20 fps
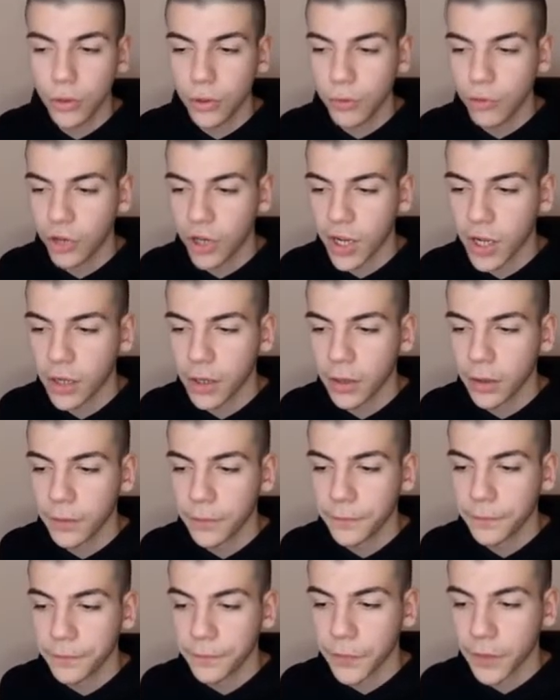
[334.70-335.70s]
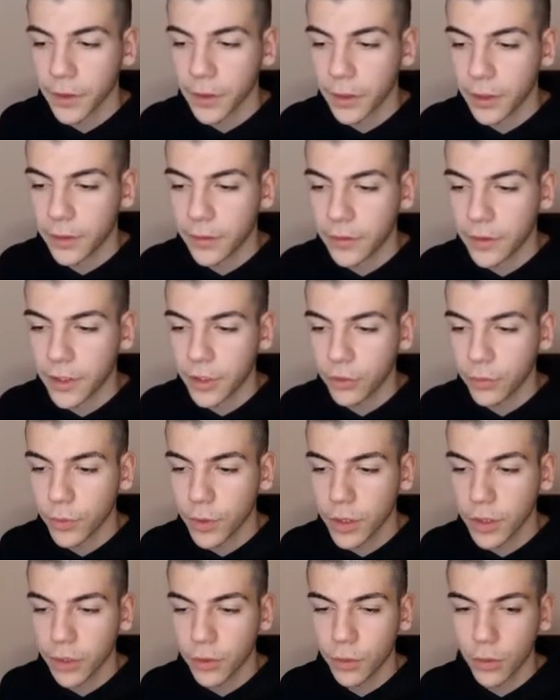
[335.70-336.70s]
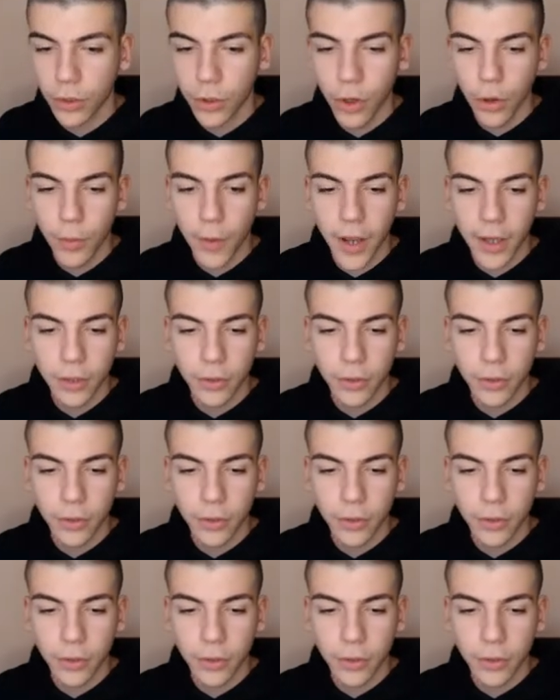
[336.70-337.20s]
channel. It's this one. You will go back to